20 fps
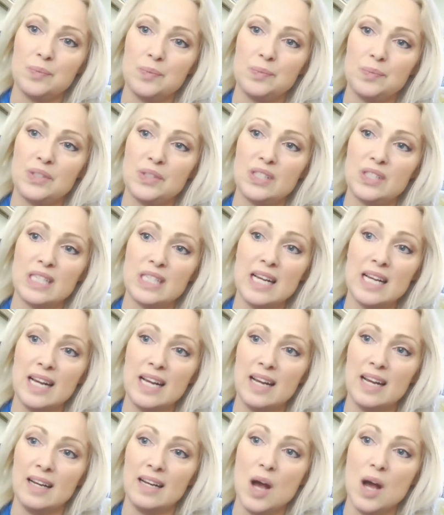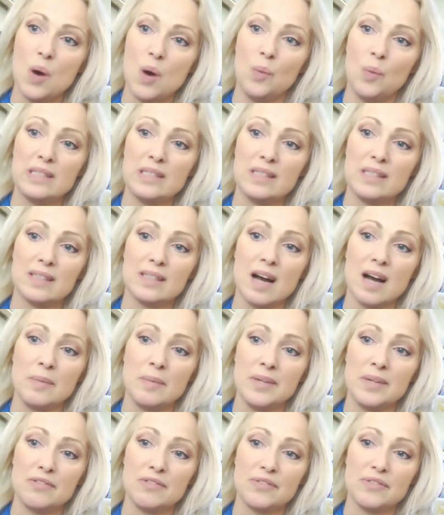seeing what's
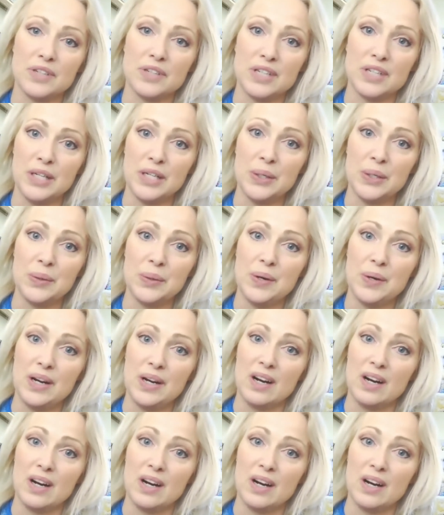coming for you,